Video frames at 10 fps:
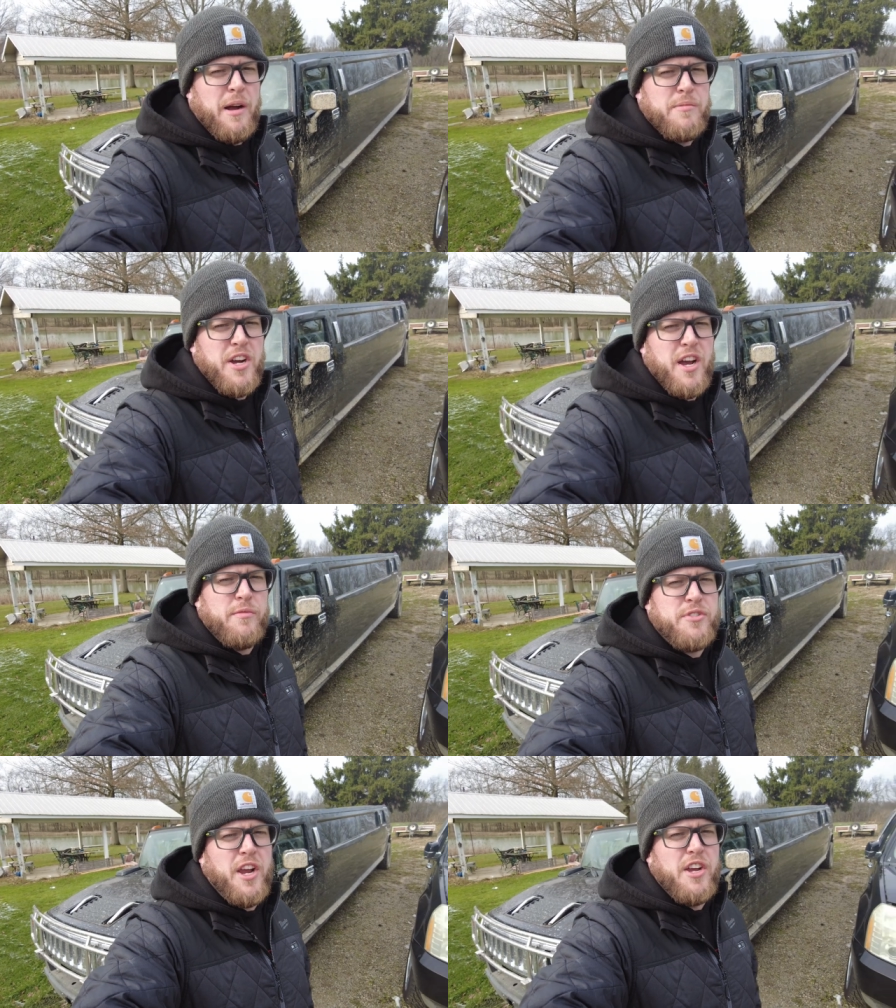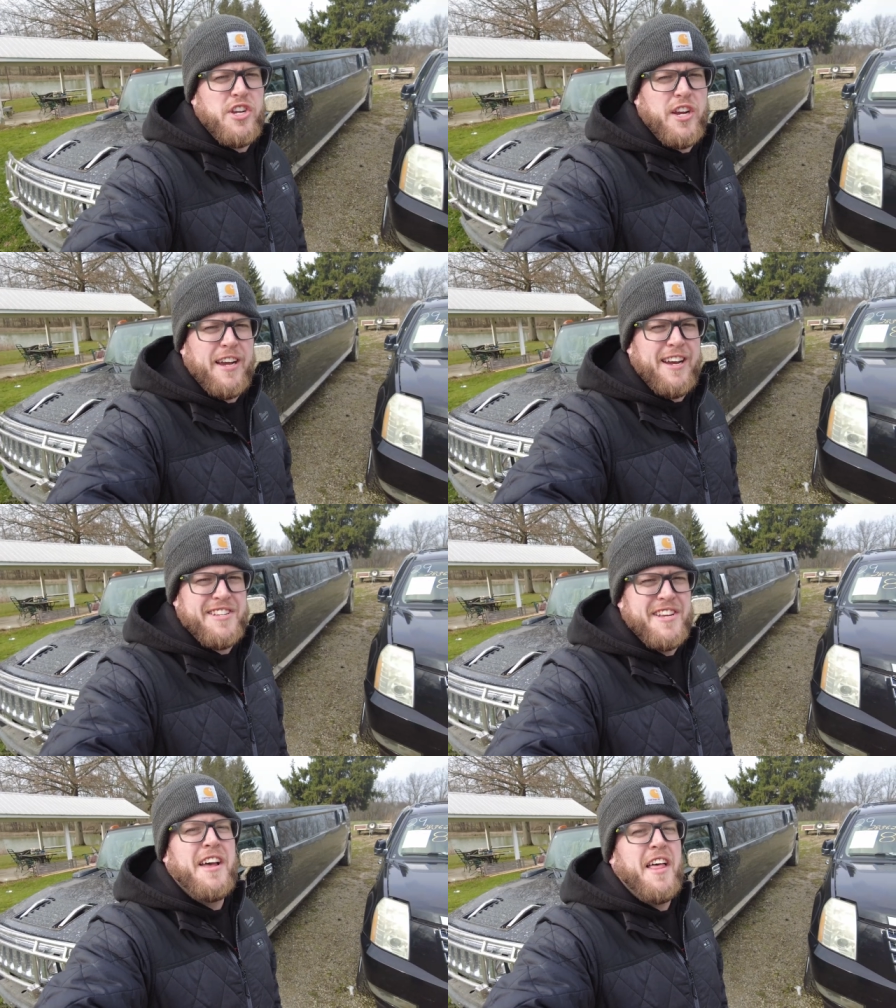I'm John from J&J,
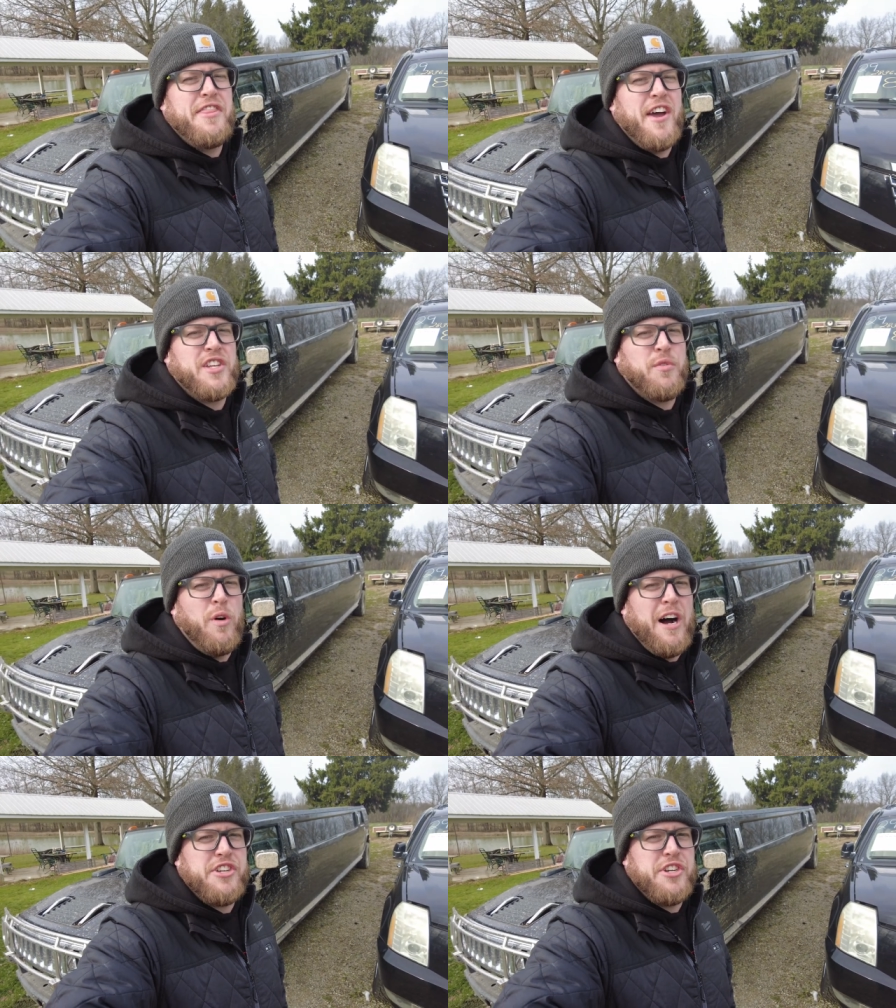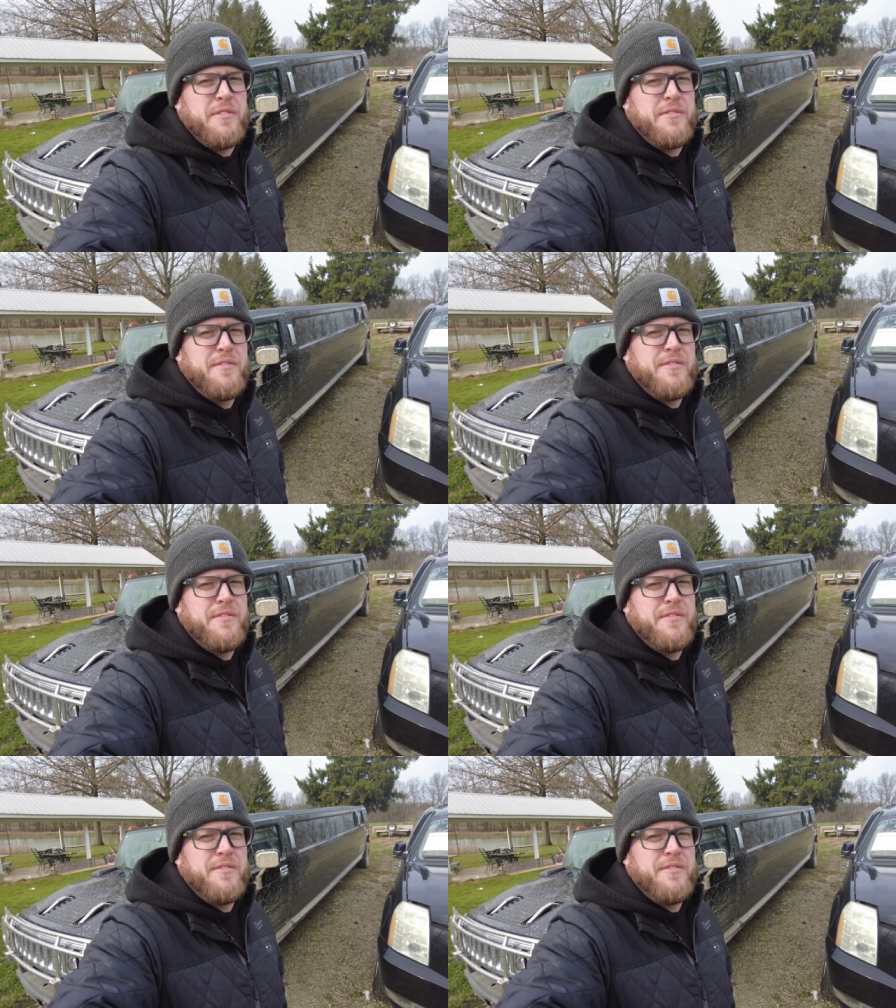guys. Thanks for watching.